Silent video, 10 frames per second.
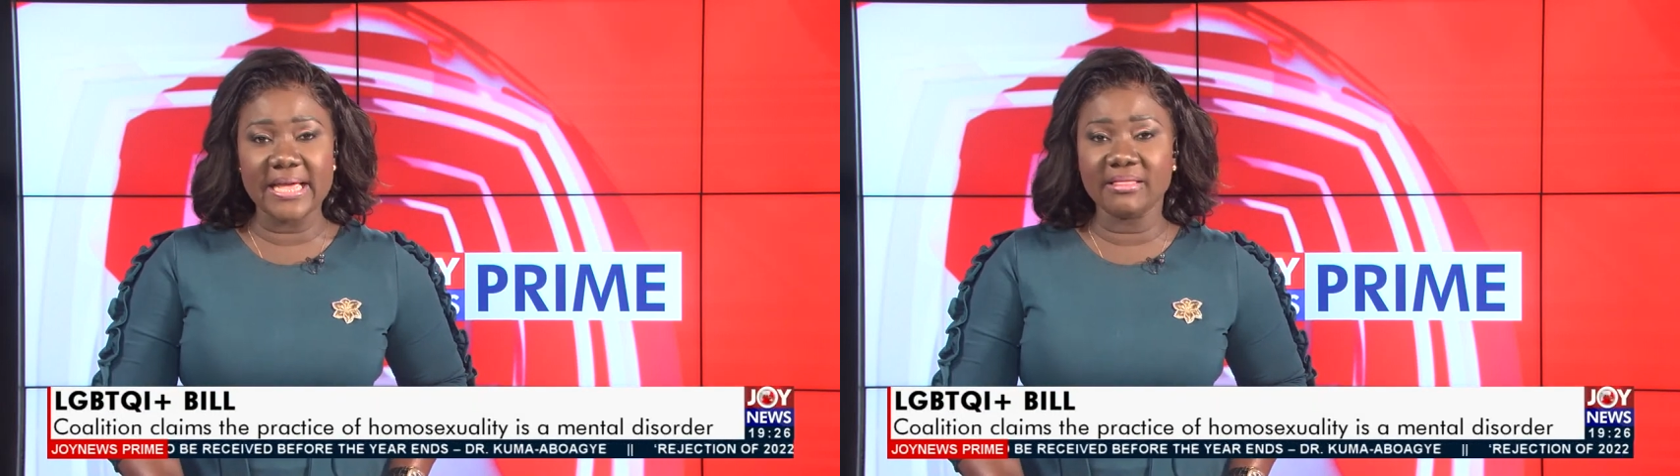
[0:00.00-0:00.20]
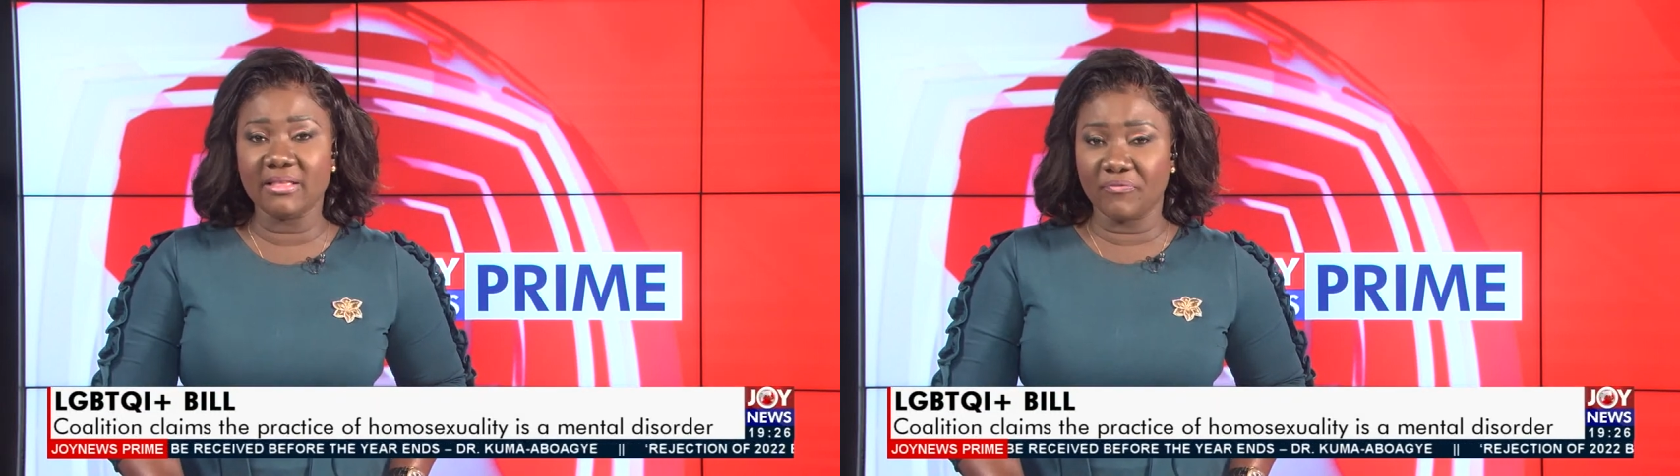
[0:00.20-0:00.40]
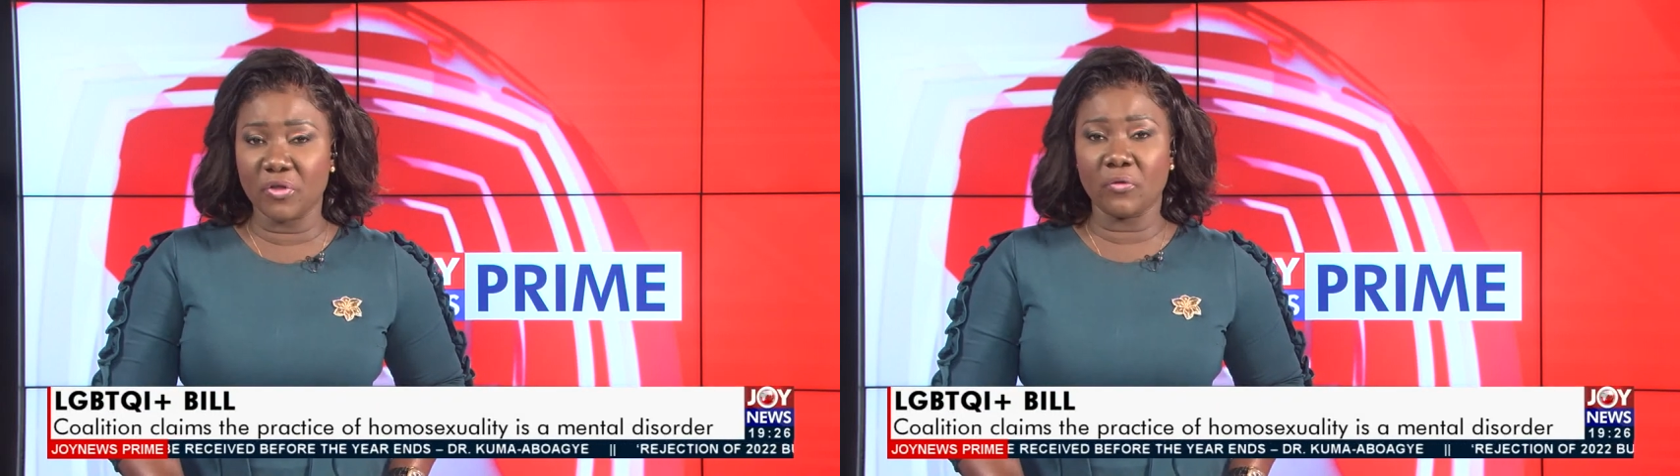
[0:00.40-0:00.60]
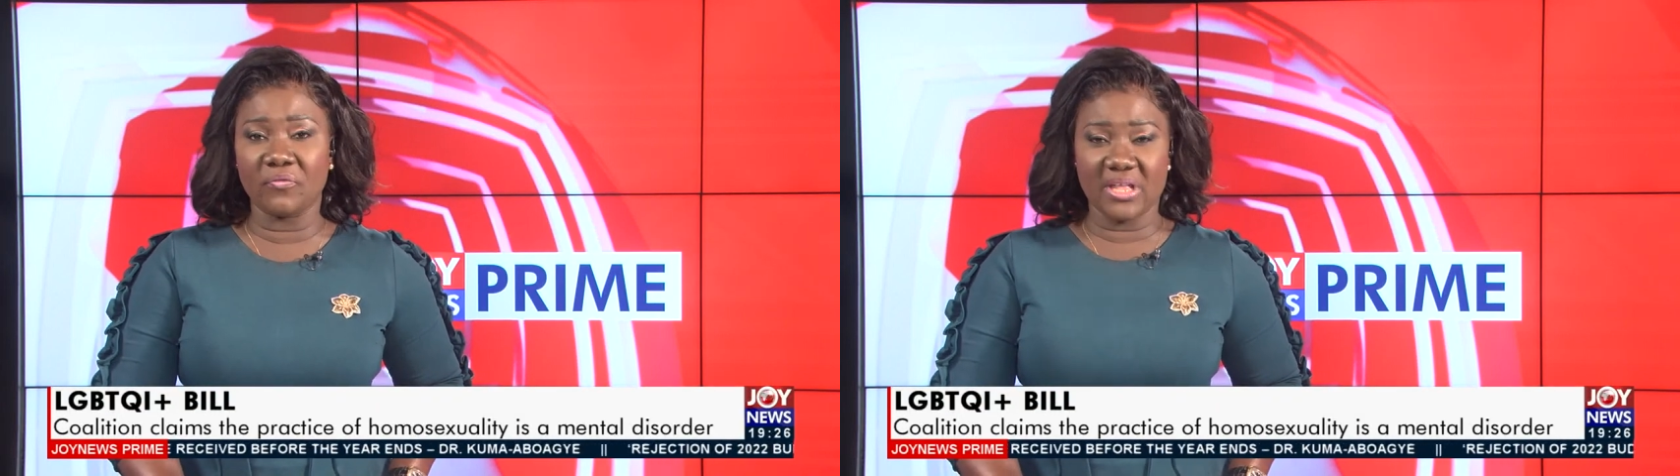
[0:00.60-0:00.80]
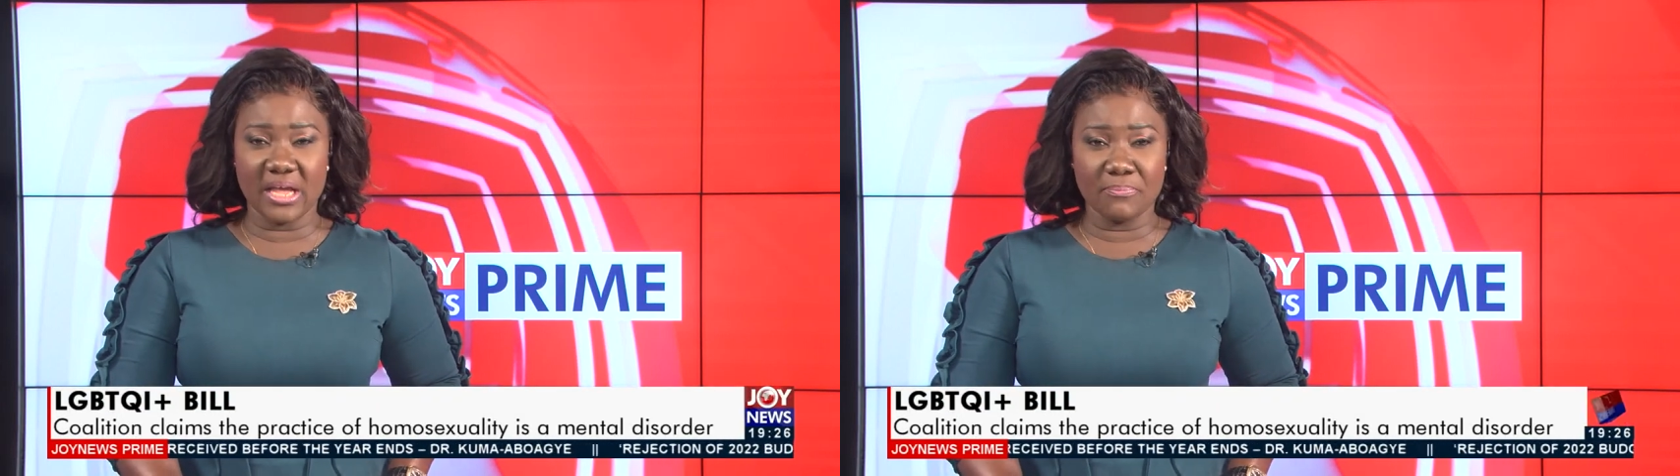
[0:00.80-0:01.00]
In the view
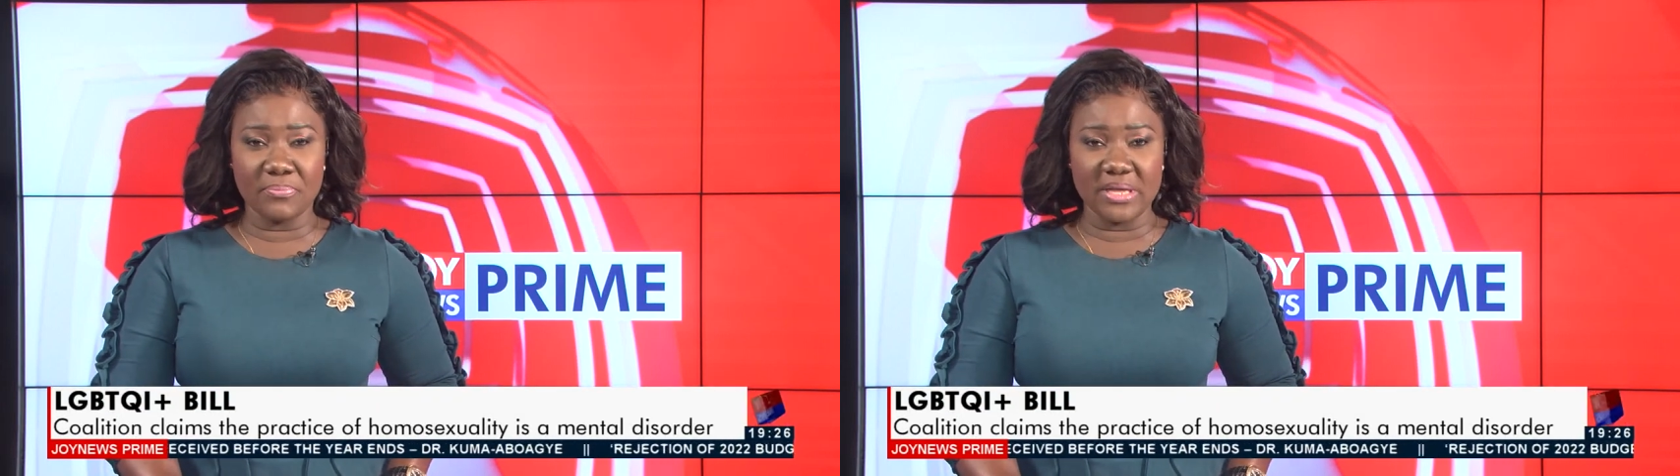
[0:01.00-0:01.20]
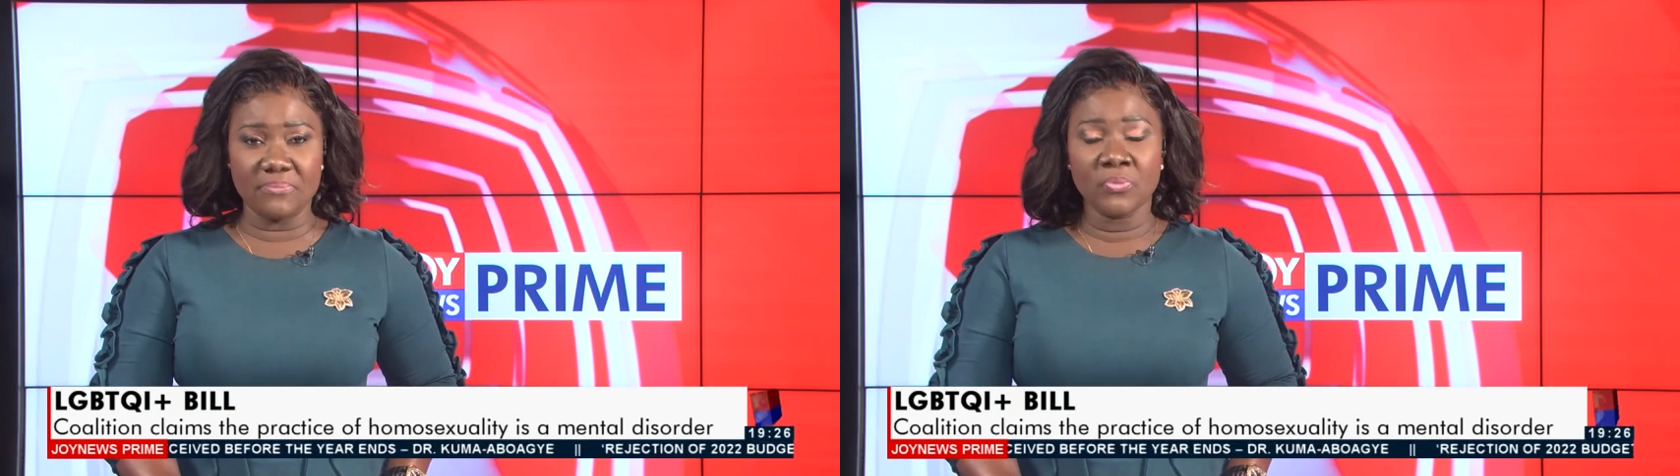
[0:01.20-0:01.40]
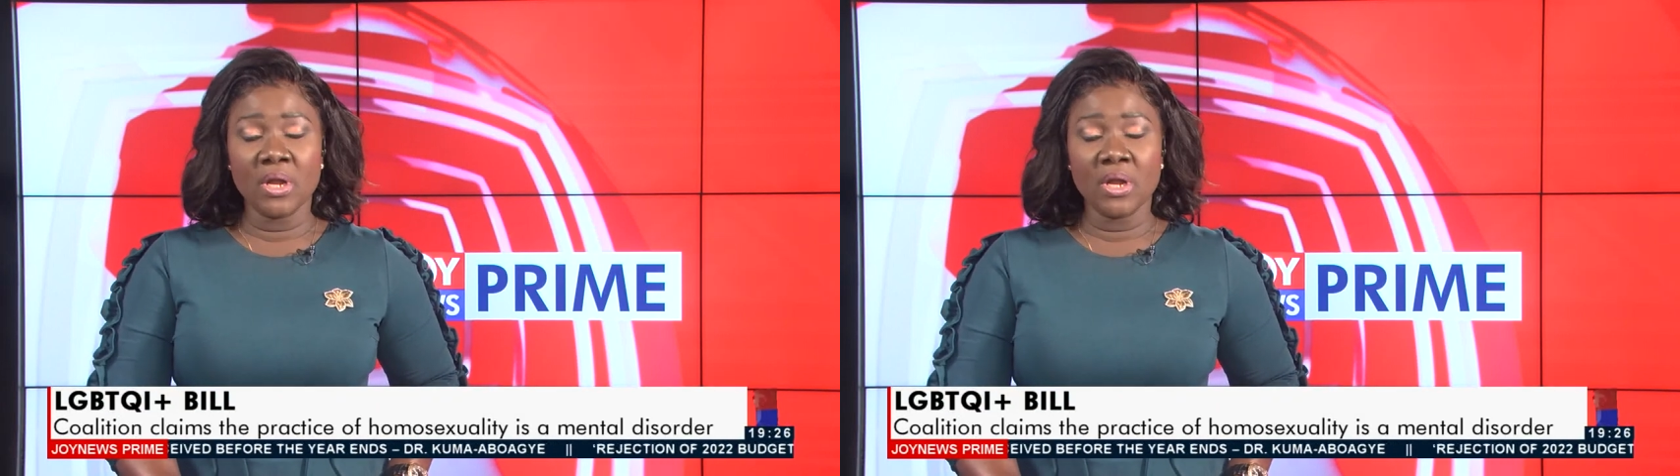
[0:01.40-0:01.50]
of the MP,